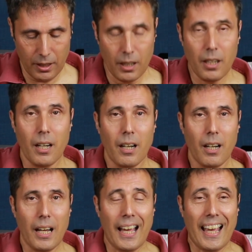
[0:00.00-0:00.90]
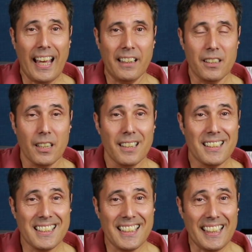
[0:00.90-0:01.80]
and
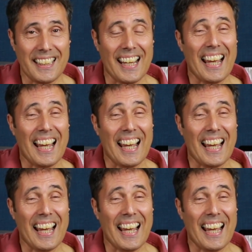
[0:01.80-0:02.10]
C